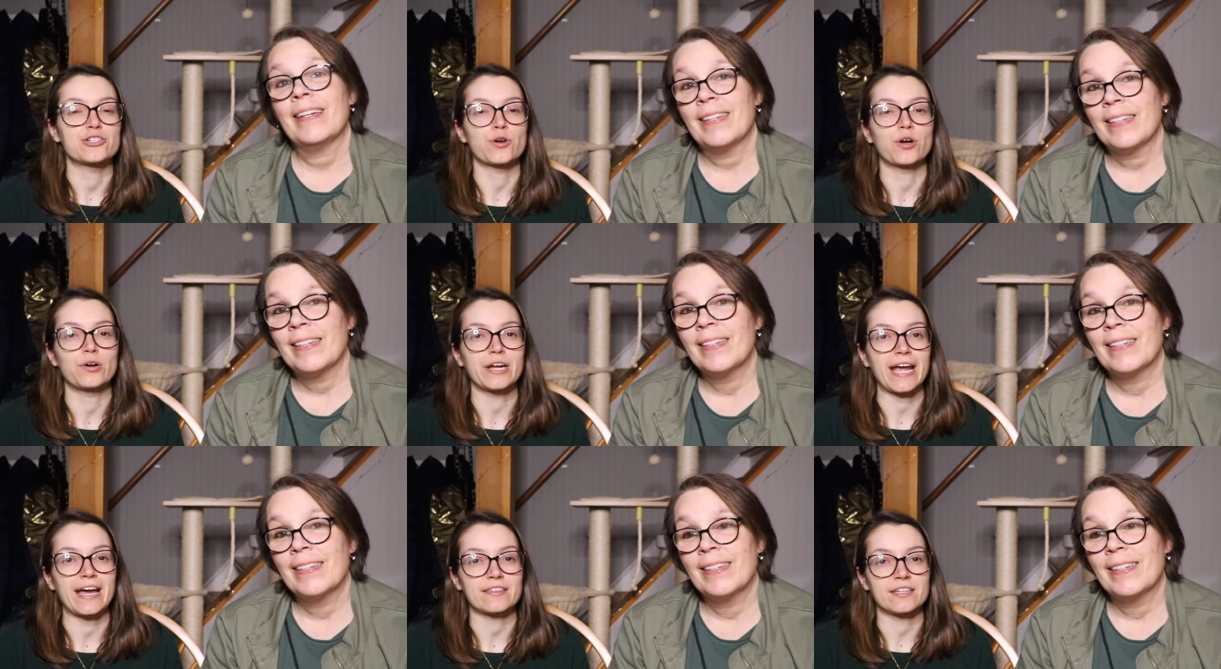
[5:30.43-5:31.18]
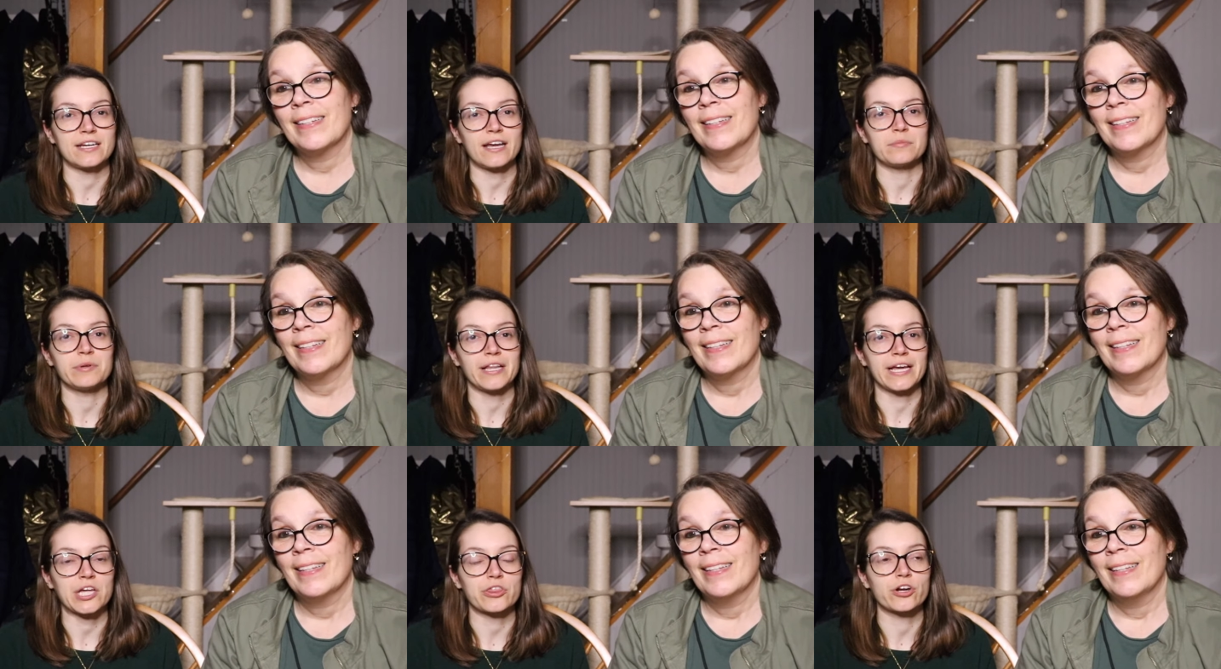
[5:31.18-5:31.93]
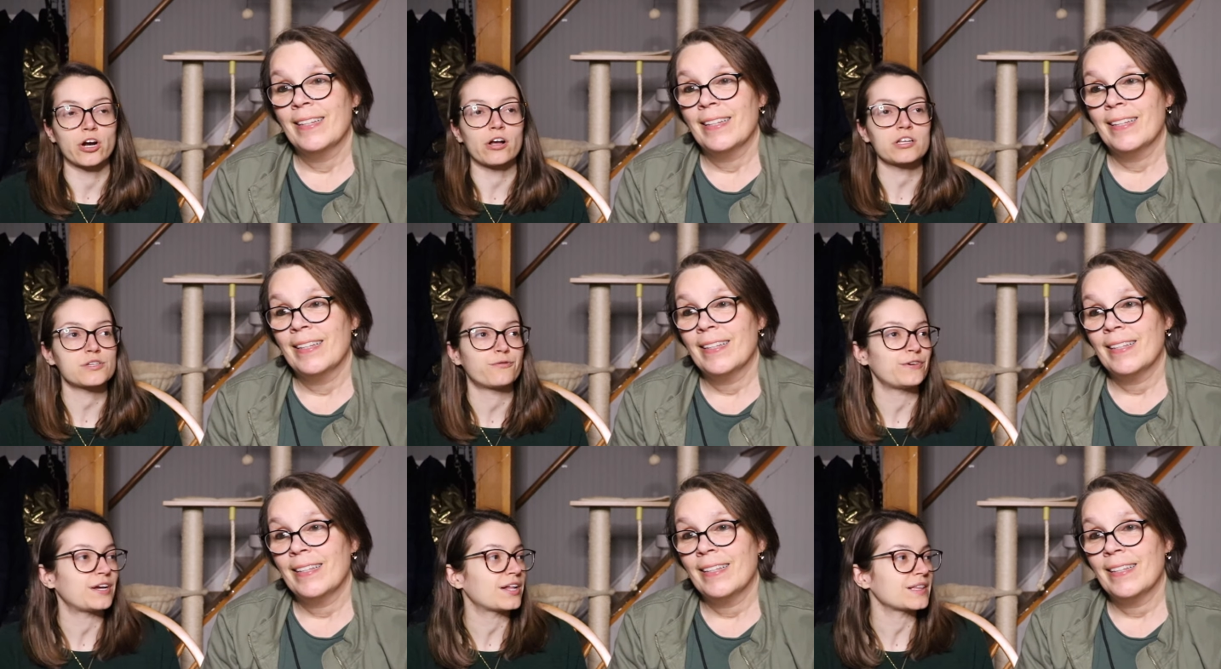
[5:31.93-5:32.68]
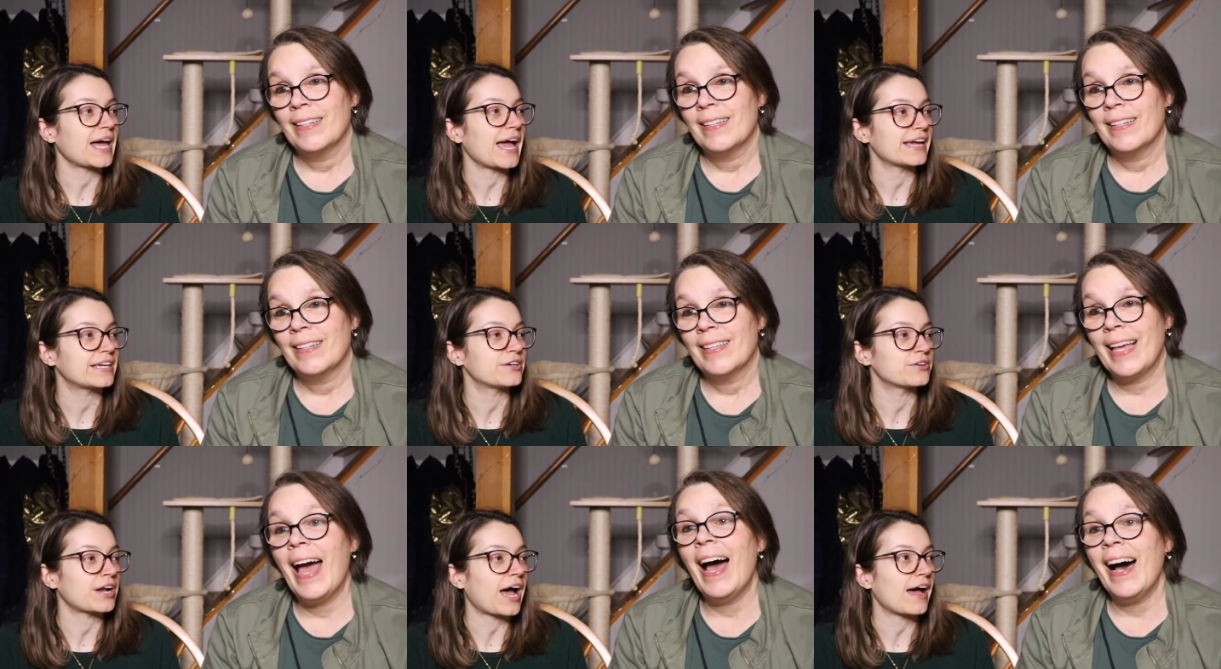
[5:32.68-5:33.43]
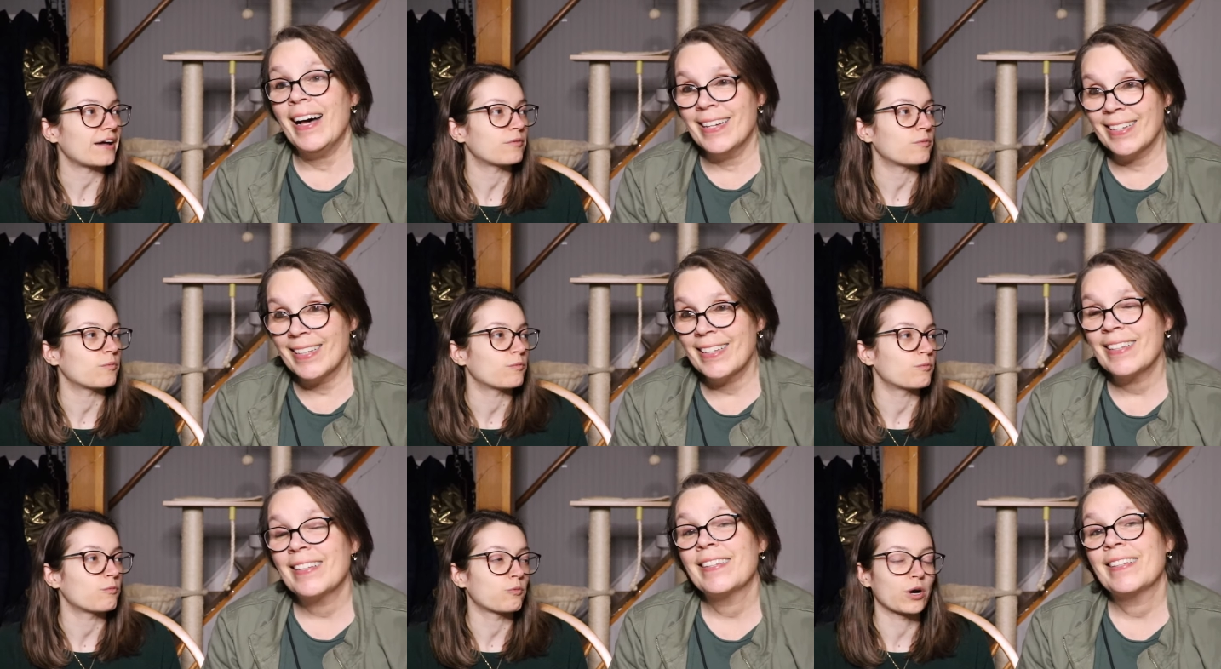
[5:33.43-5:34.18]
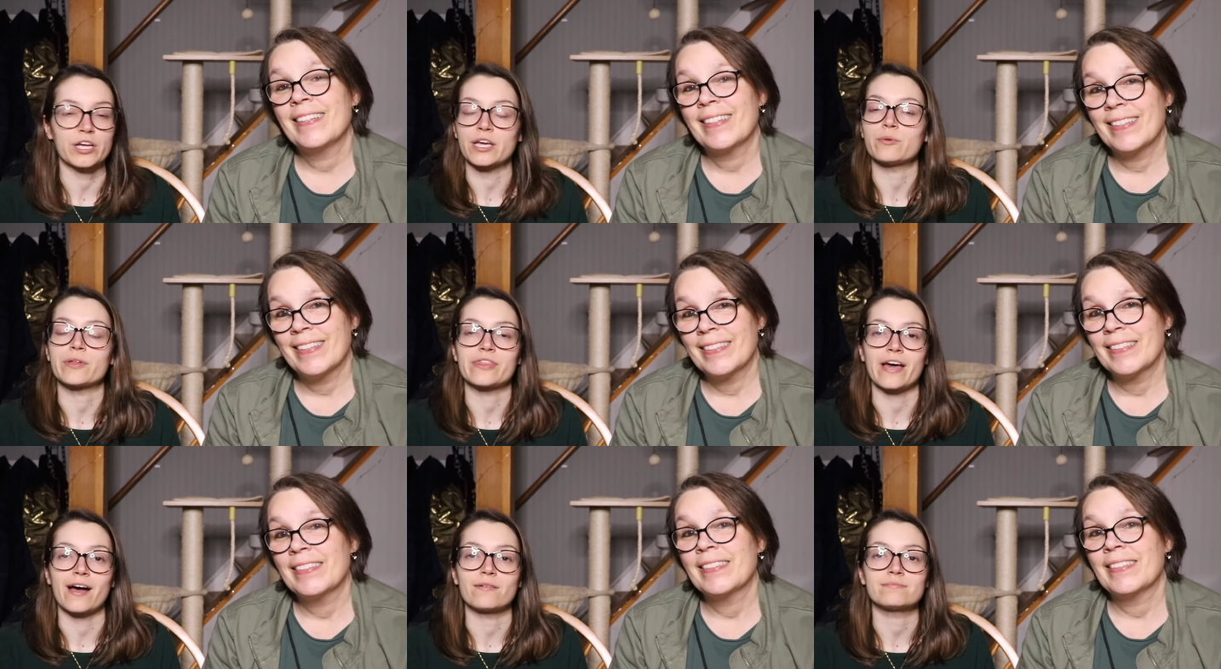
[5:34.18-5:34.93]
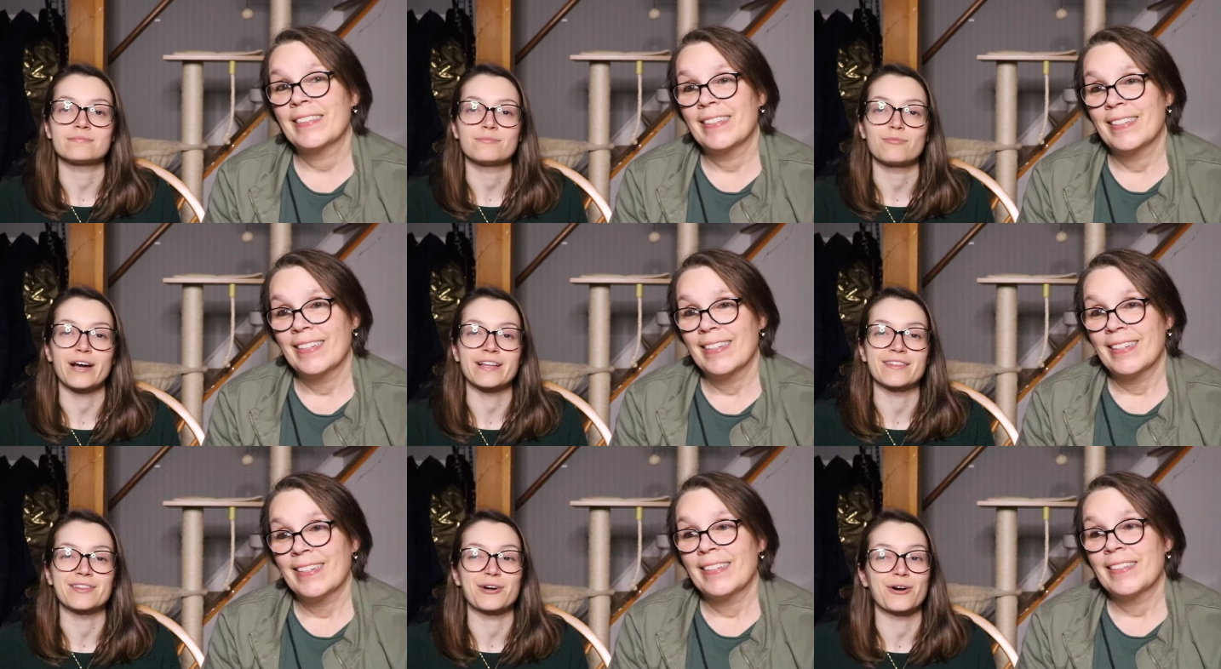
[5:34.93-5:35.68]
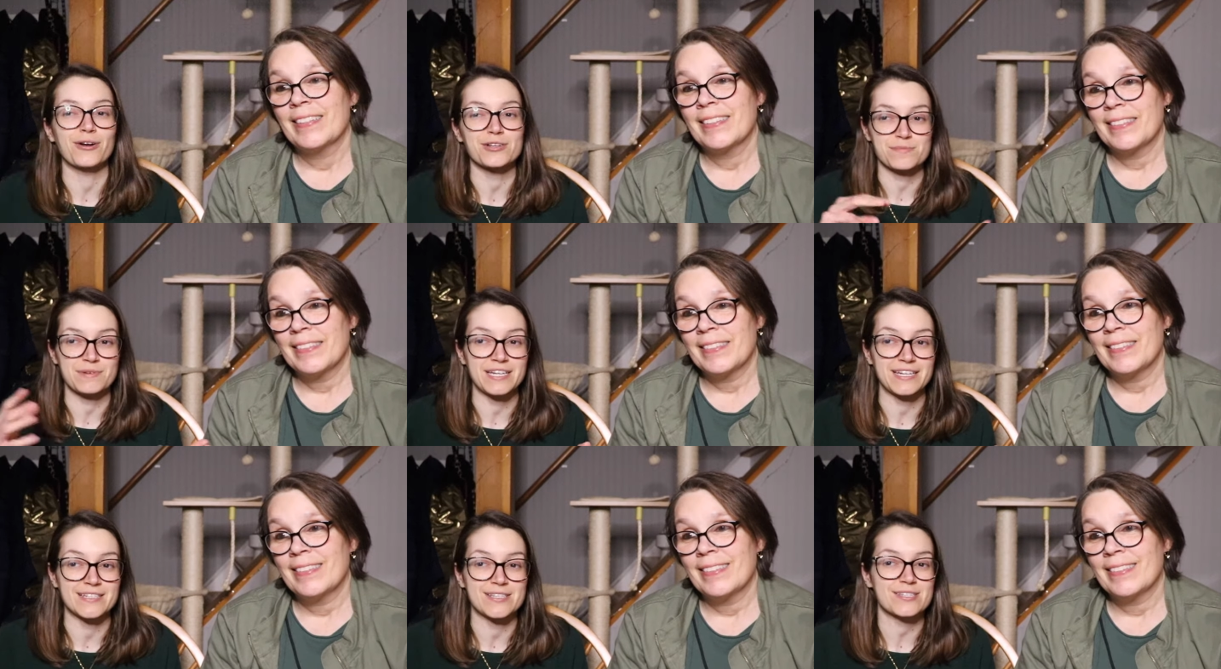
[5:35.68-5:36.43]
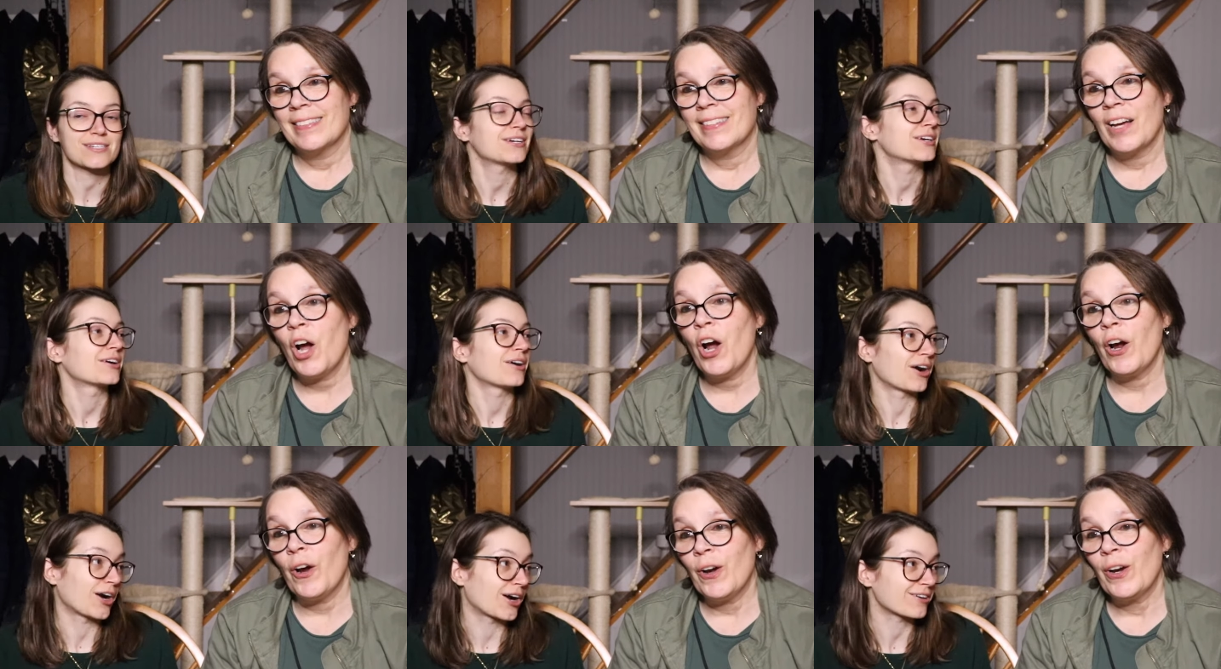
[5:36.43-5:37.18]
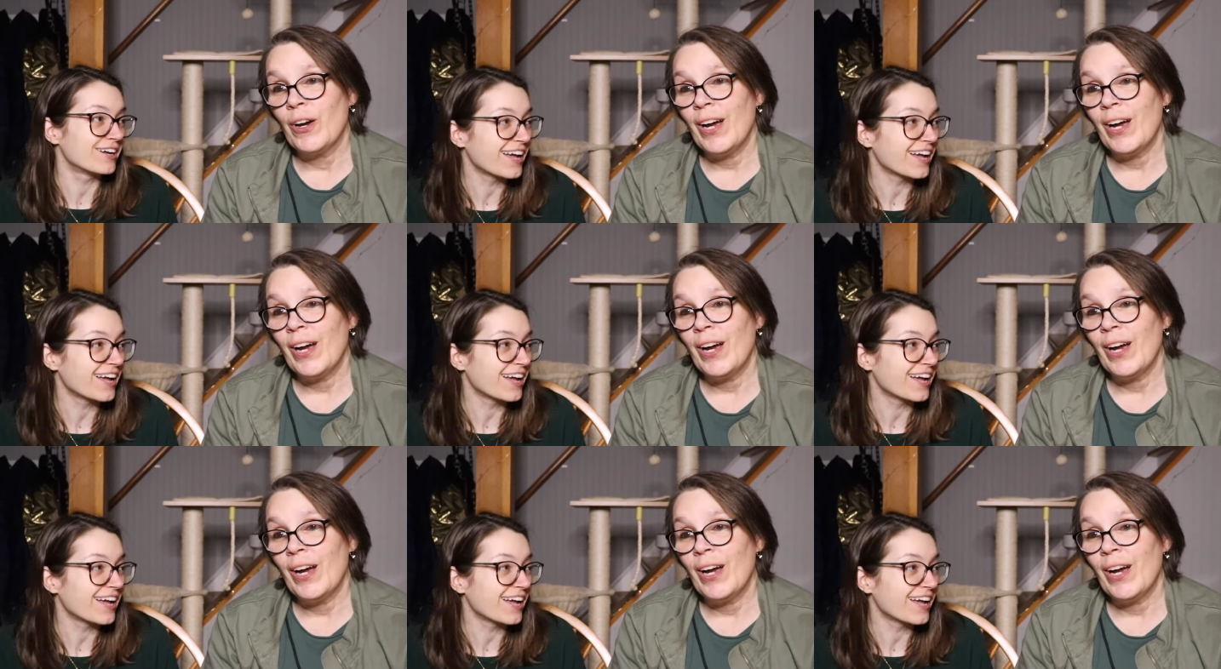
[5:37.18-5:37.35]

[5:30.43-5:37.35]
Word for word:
Speaker 1: she'll go to Anthony and be like, "The girls feel like you're yeah. not working with them when the girls means her. her.